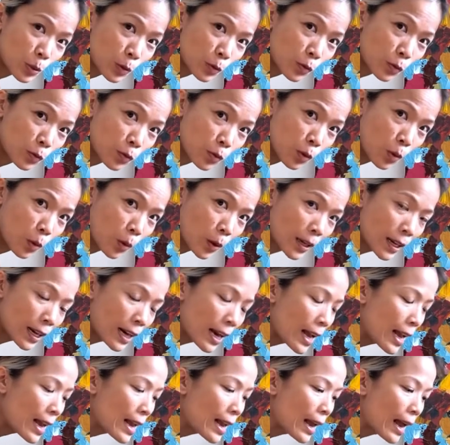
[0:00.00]
floor
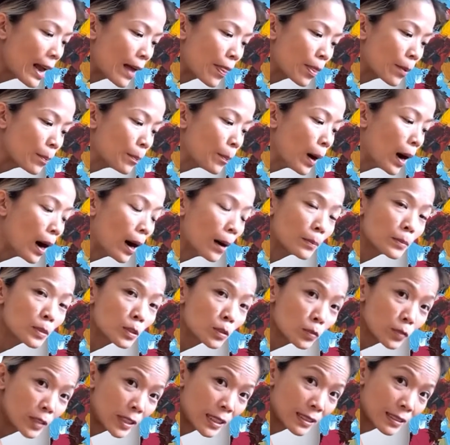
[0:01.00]
and the palms
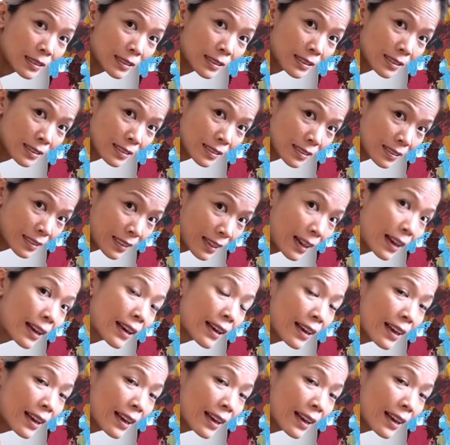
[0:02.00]
facing the sky.